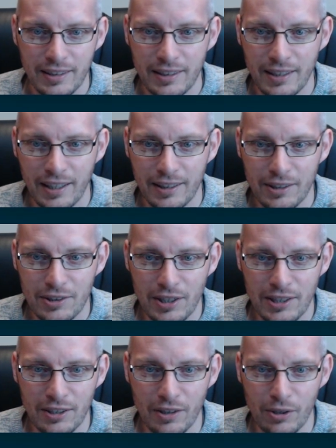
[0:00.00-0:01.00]
And the
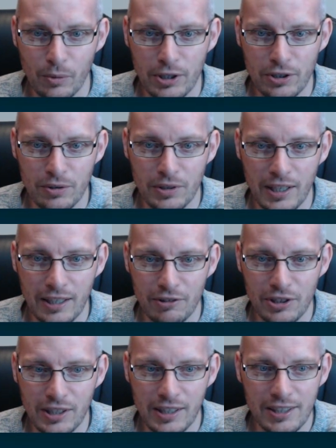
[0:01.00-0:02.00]
setting I always use here
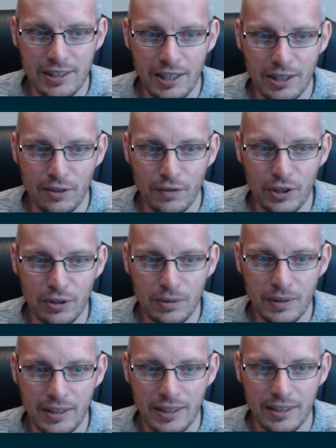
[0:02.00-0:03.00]
is the extended view.
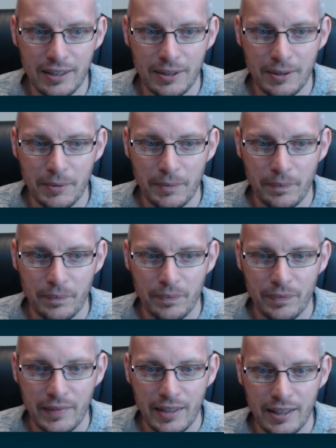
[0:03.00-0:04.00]

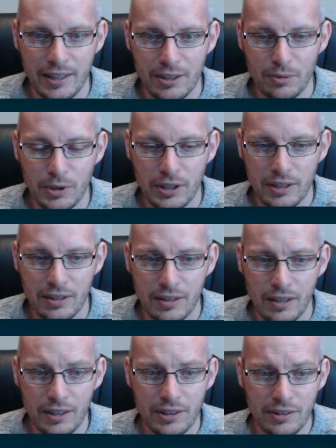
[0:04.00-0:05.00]
And we
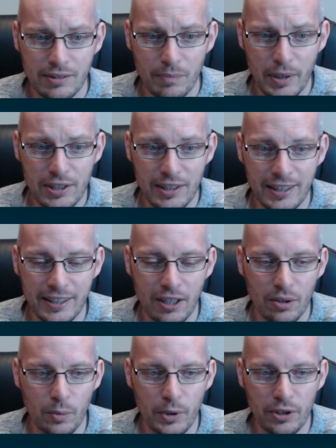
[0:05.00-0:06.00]
I basically
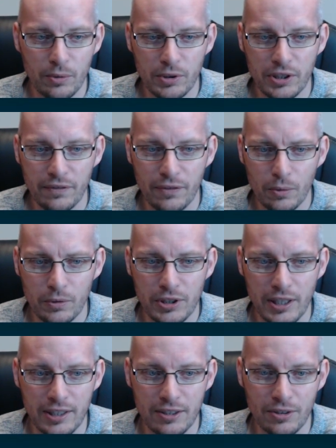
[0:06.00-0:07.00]
go with all the default
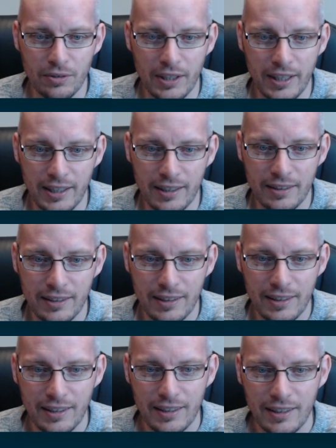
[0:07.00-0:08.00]
settings on here.
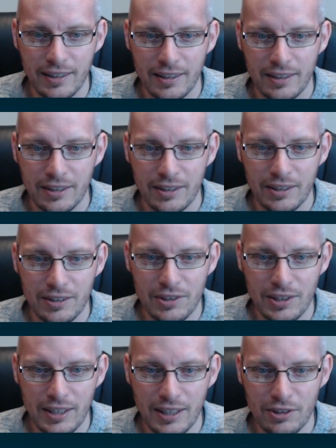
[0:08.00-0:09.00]
You can
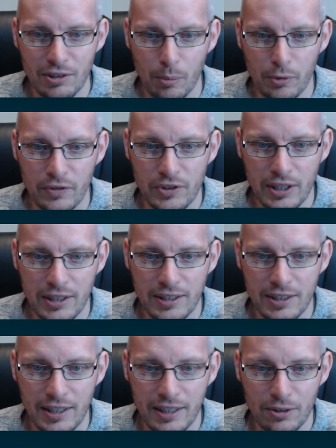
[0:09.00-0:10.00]
see there's a number of
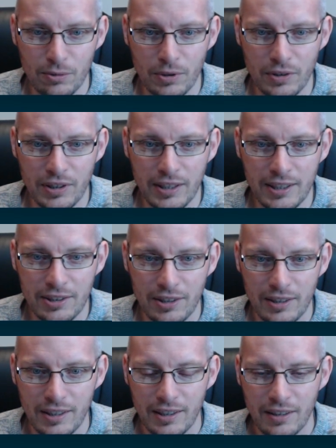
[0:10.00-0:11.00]
settings here. All of these
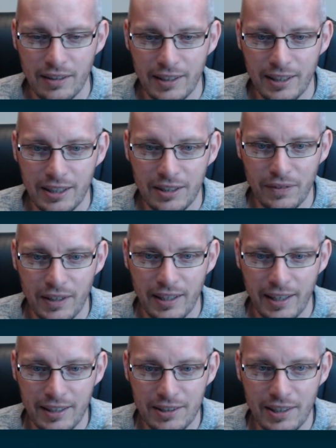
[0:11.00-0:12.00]
I leave
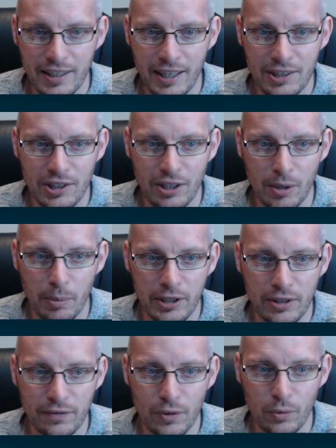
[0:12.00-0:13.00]
as they actually are by
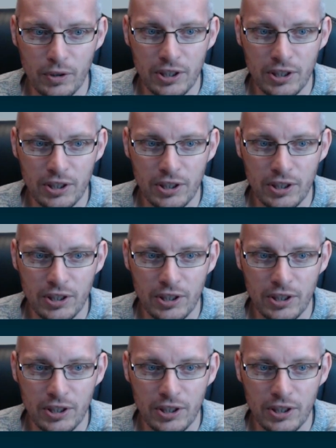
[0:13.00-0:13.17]
default.